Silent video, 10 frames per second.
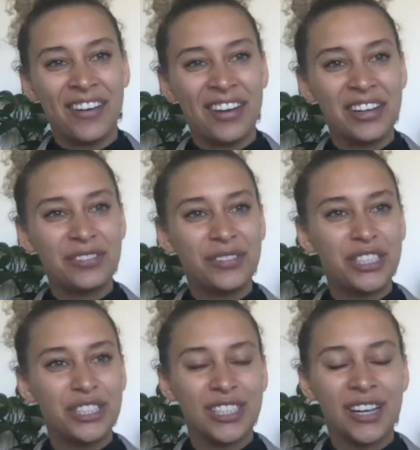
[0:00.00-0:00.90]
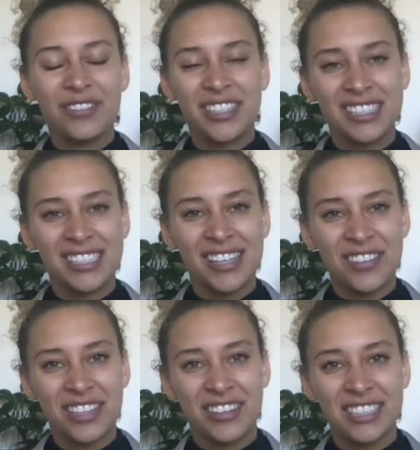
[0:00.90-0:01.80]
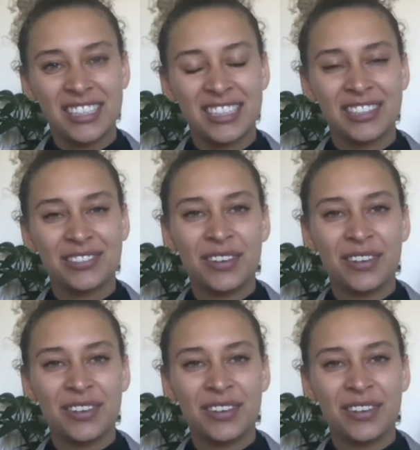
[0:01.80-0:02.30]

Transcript: wonder if we should jump into some of the questions